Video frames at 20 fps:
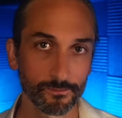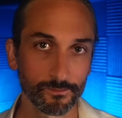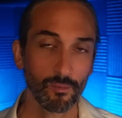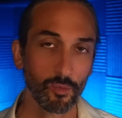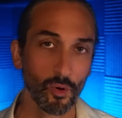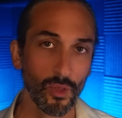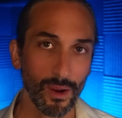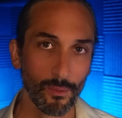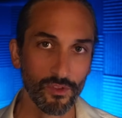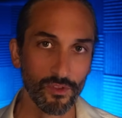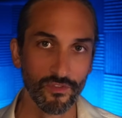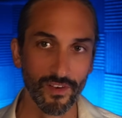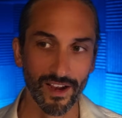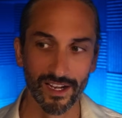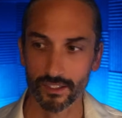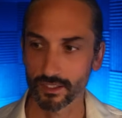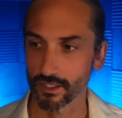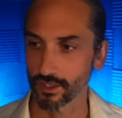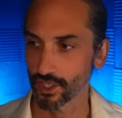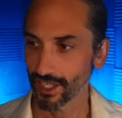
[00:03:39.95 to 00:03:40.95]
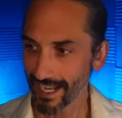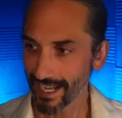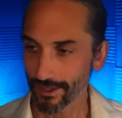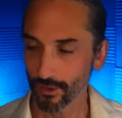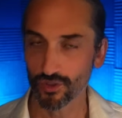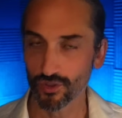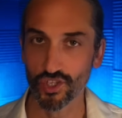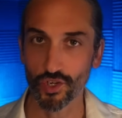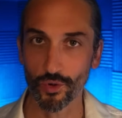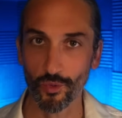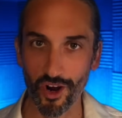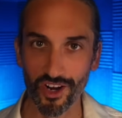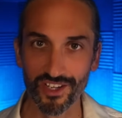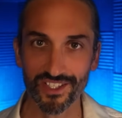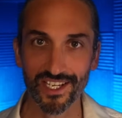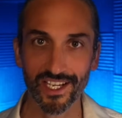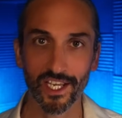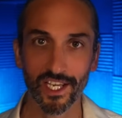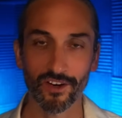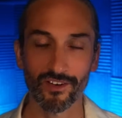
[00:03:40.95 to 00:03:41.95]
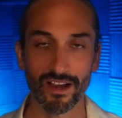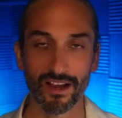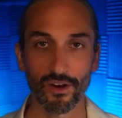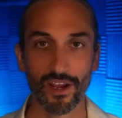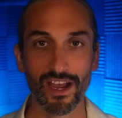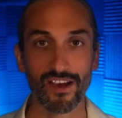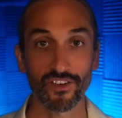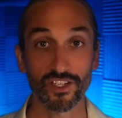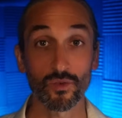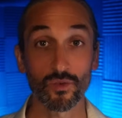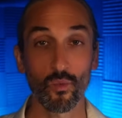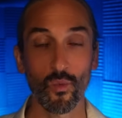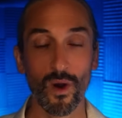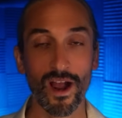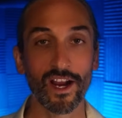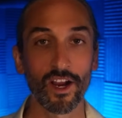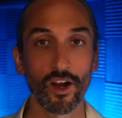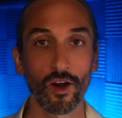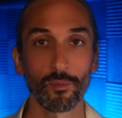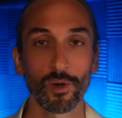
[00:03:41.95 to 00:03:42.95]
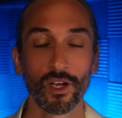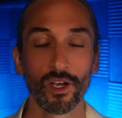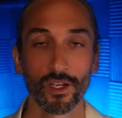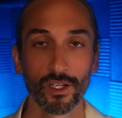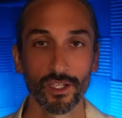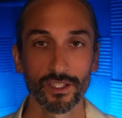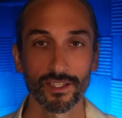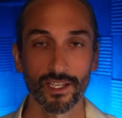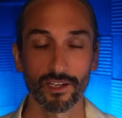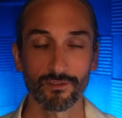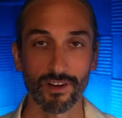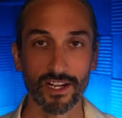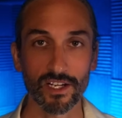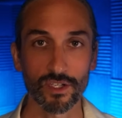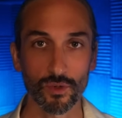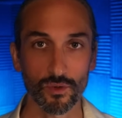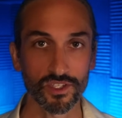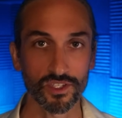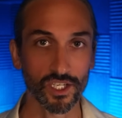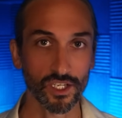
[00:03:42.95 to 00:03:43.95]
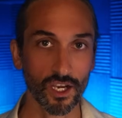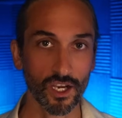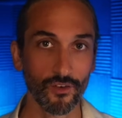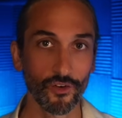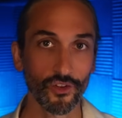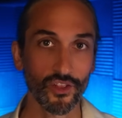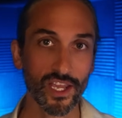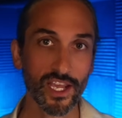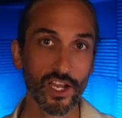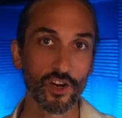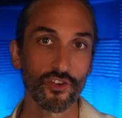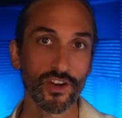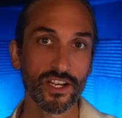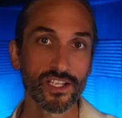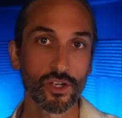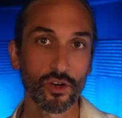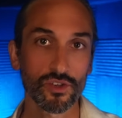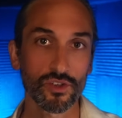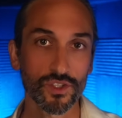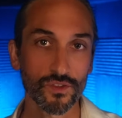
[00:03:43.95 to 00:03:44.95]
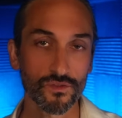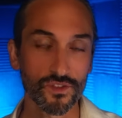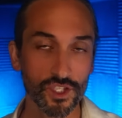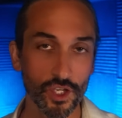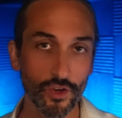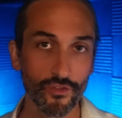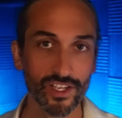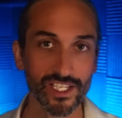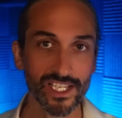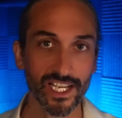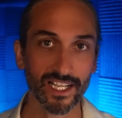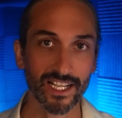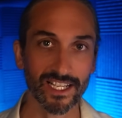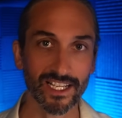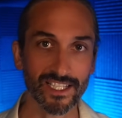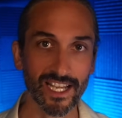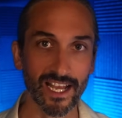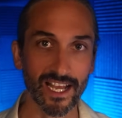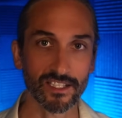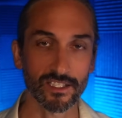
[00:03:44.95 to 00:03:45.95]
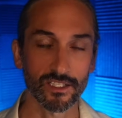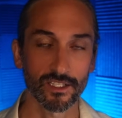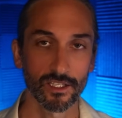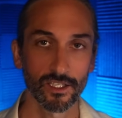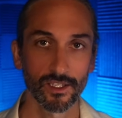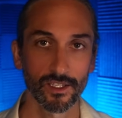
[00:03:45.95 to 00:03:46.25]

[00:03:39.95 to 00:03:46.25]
Couple that with the fact that the landlords who are sticking around are having to whack up their rentals to cover the increased cost of servicing their debt,